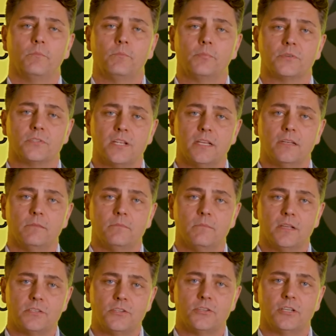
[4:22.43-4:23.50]
present
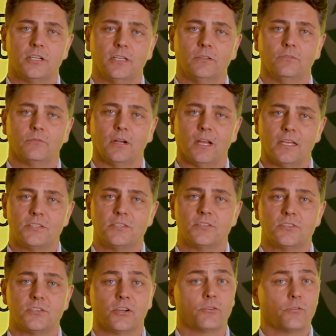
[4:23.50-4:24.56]
messaging
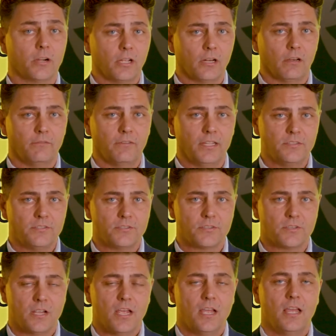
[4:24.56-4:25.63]
related to critical
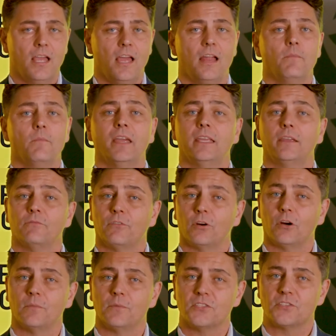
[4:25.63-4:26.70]
events and make
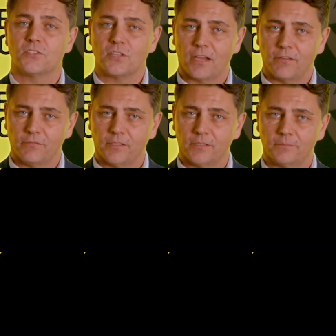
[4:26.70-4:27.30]
environments safer.